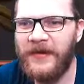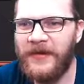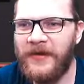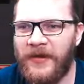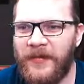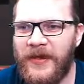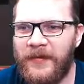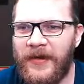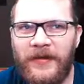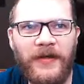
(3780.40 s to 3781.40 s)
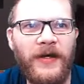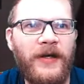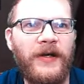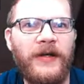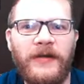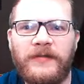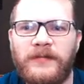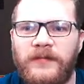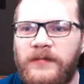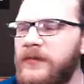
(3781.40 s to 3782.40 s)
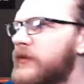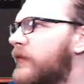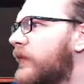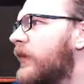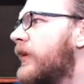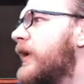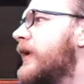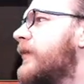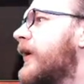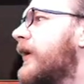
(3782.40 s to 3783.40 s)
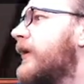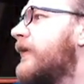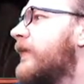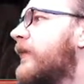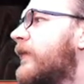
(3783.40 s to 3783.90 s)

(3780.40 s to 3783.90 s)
You got my email? Uh, your email